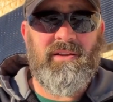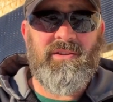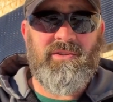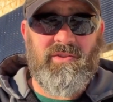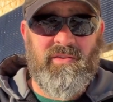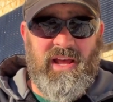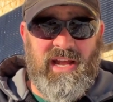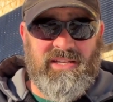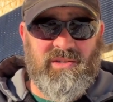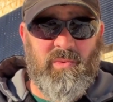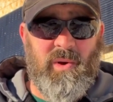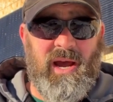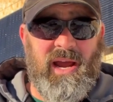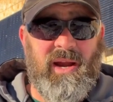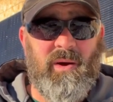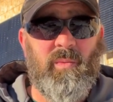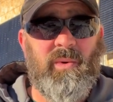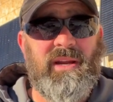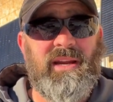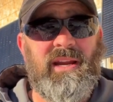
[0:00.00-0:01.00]
So that's
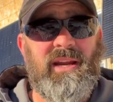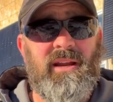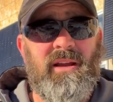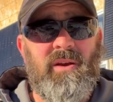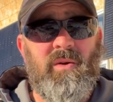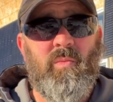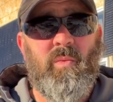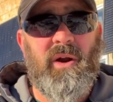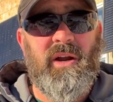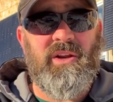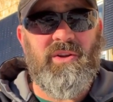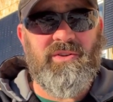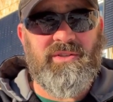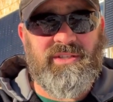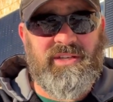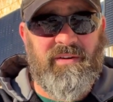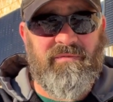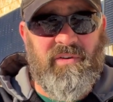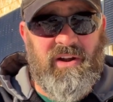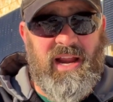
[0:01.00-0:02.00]
why we want to use
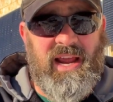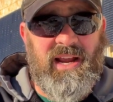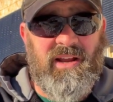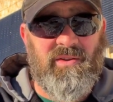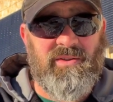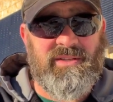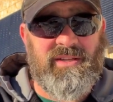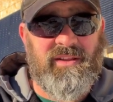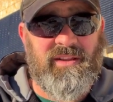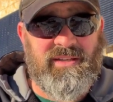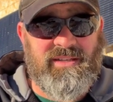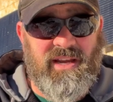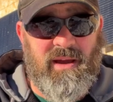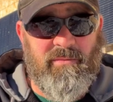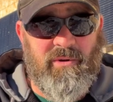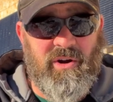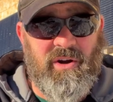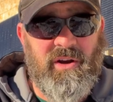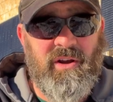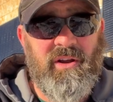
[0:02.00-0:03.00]
different angles in the
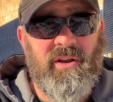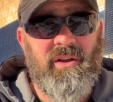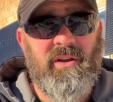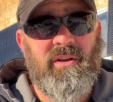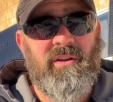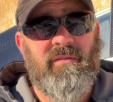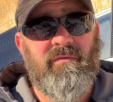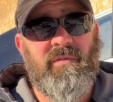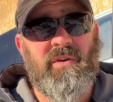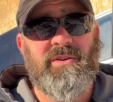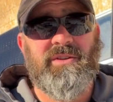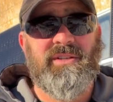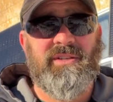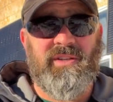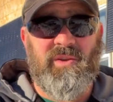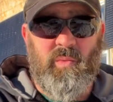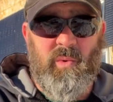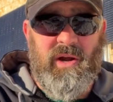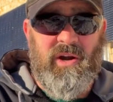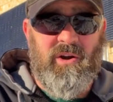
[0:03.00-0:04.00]
summer versus
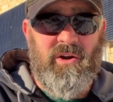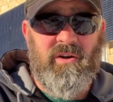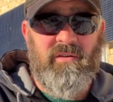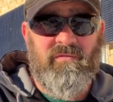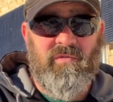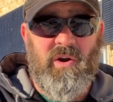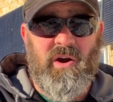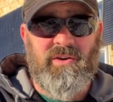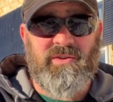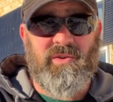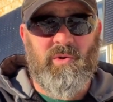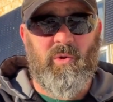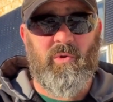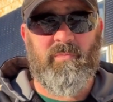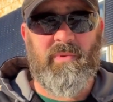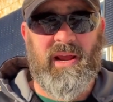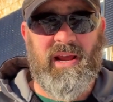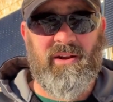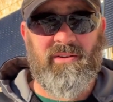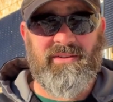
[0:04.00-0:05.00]
the winter for our solar
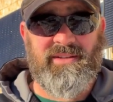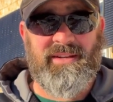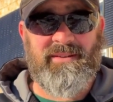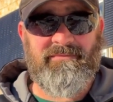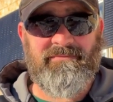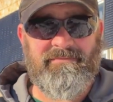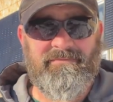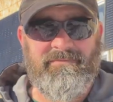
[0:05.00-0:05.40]
panels.